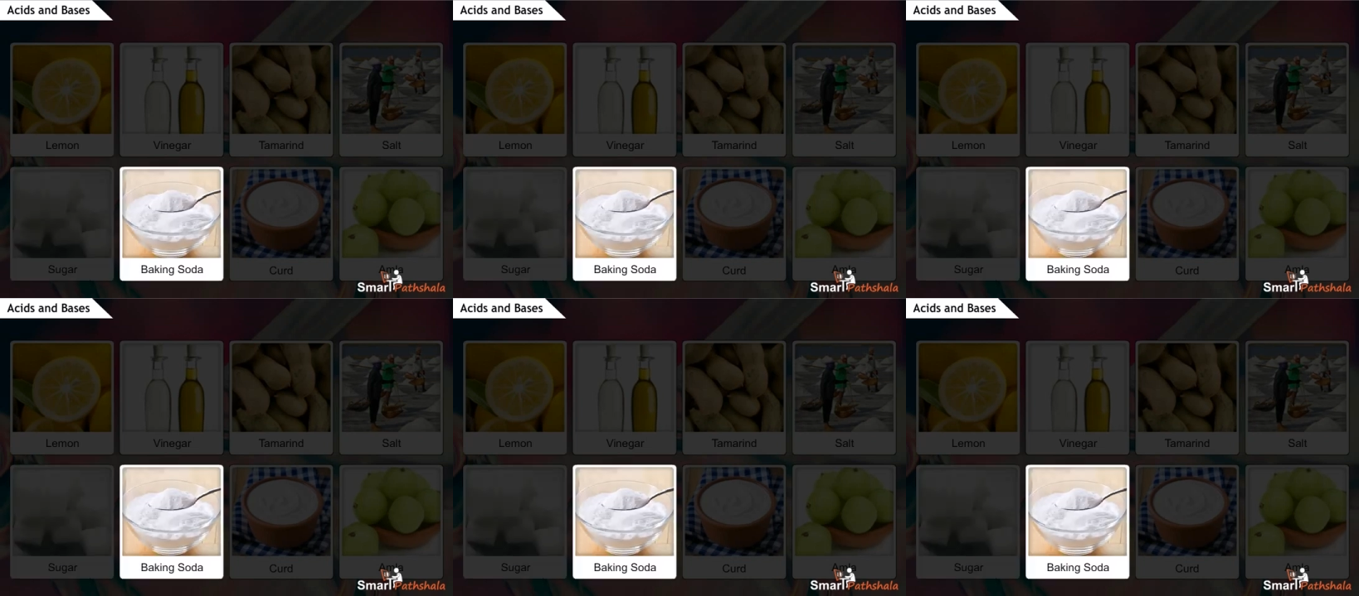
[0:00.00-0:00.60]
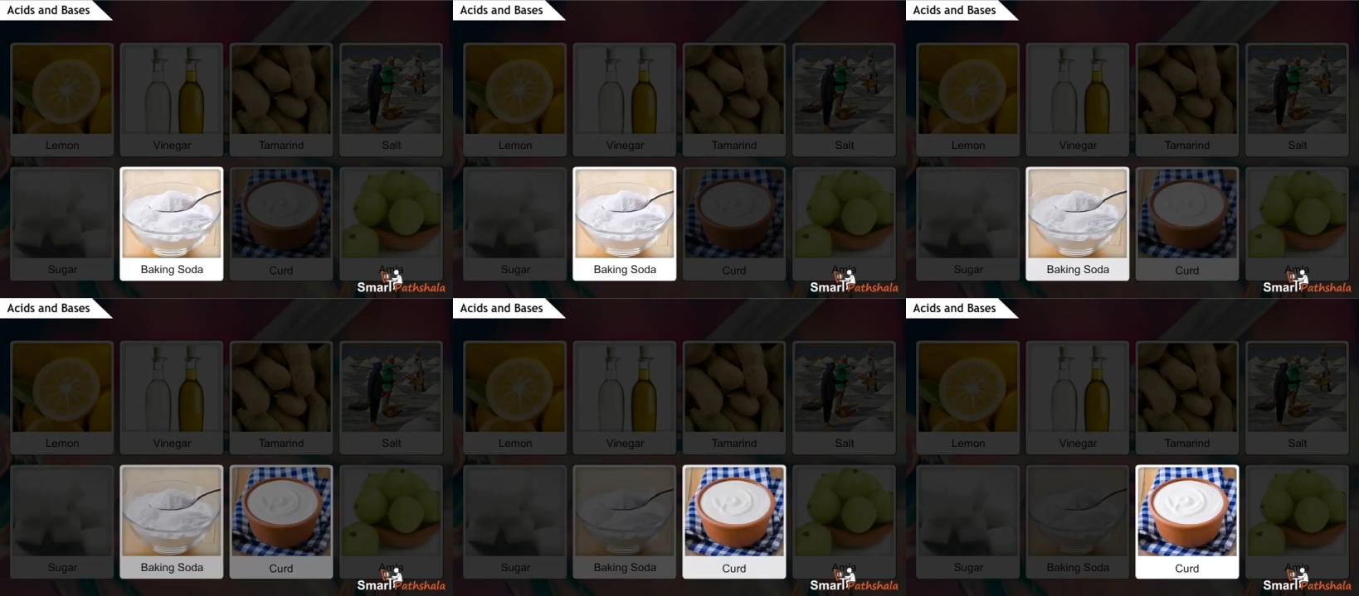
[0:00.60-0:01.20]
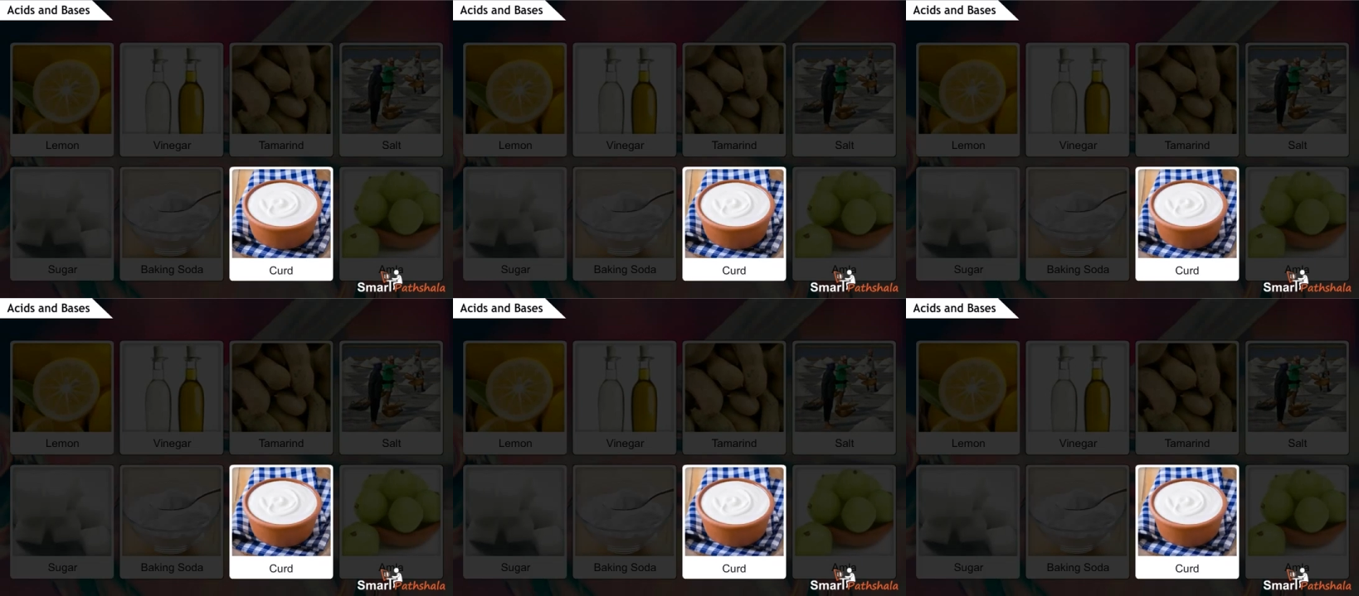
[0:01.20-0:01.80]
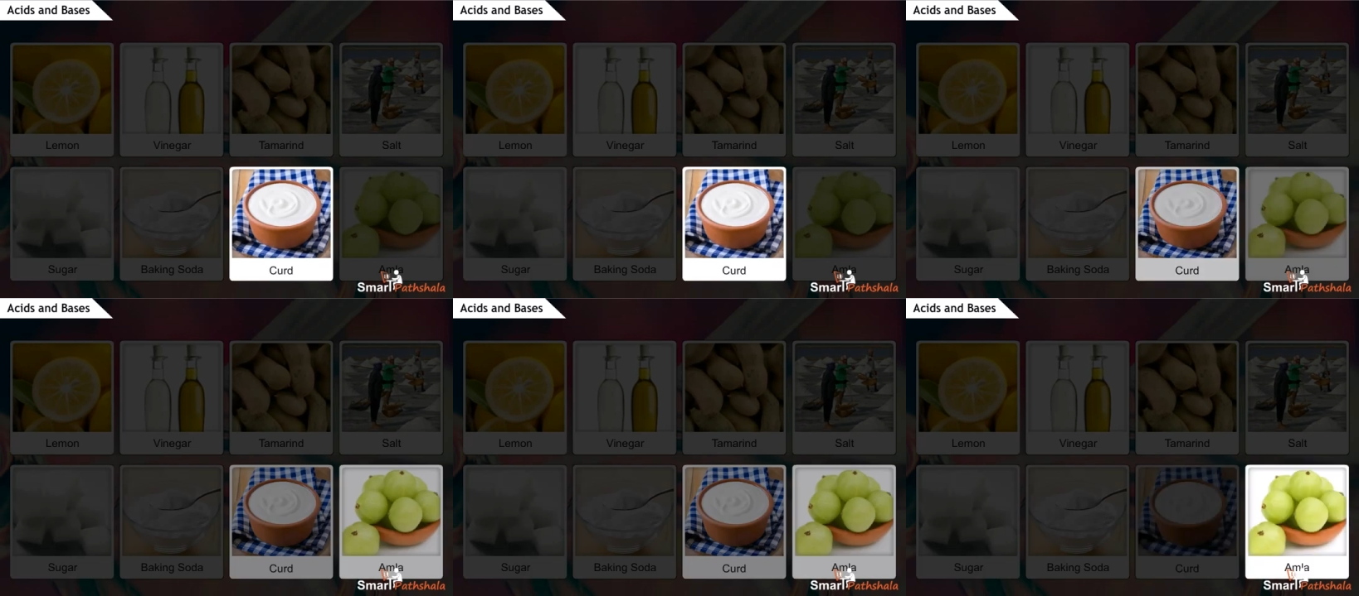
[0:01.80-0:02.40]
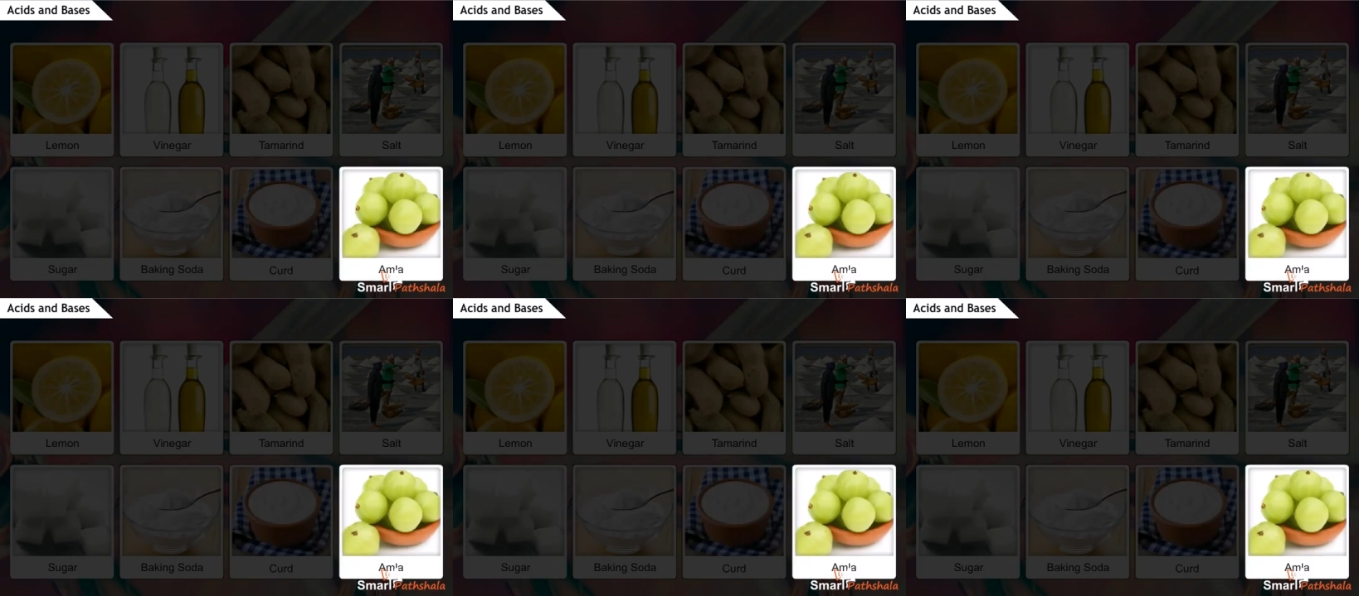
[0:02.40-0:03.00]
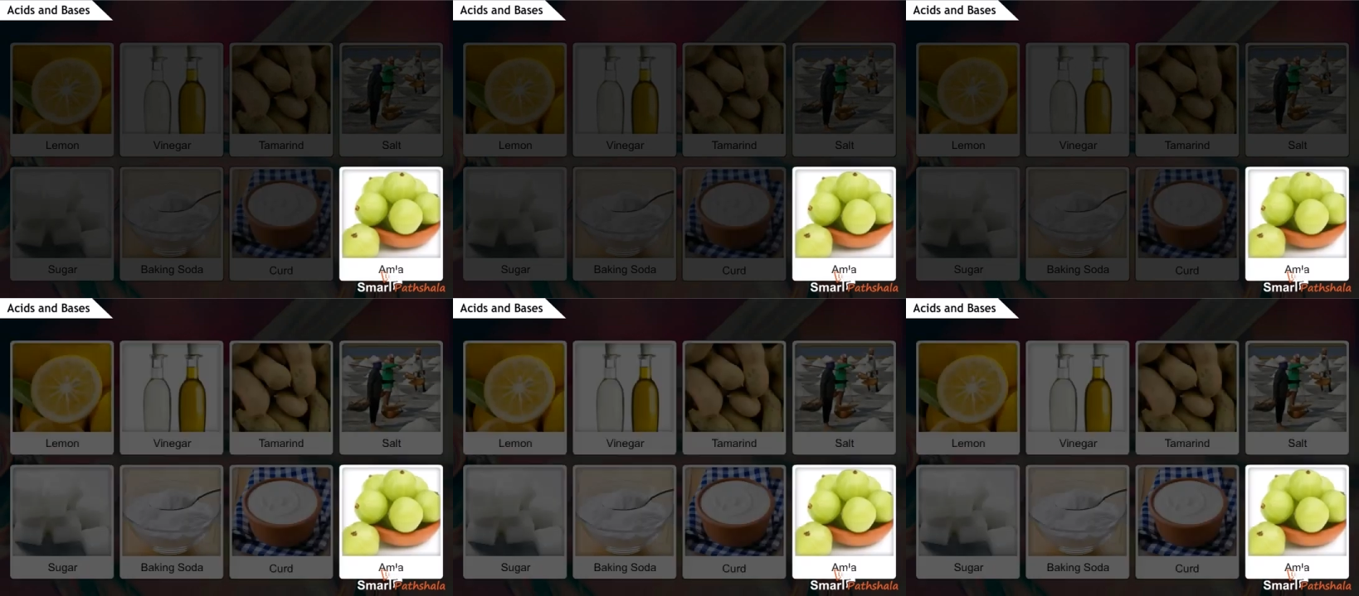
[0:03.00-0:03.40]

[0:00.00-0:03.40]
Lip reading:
Nobody's mouth can be seen.